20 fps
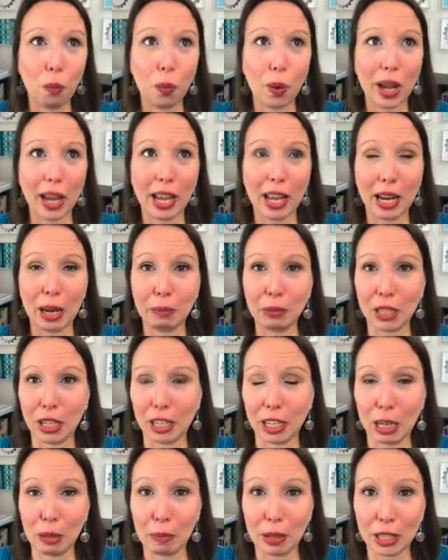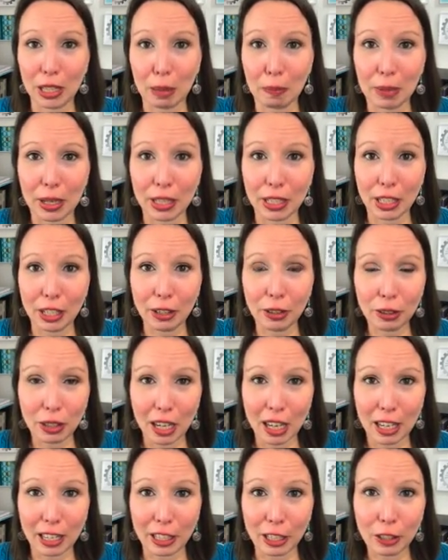When I'm talking about them on the
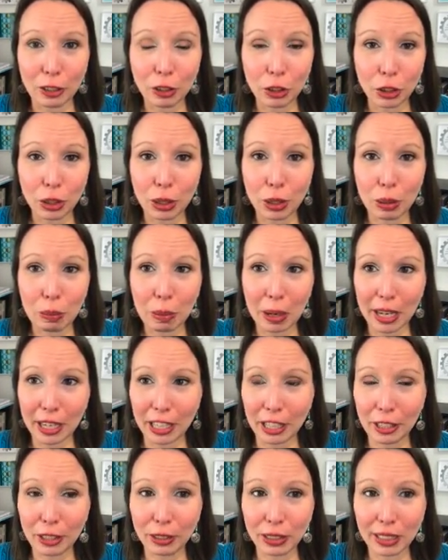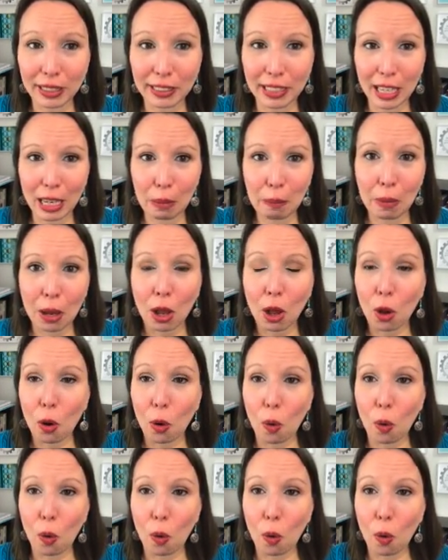on YouTube, I can use the same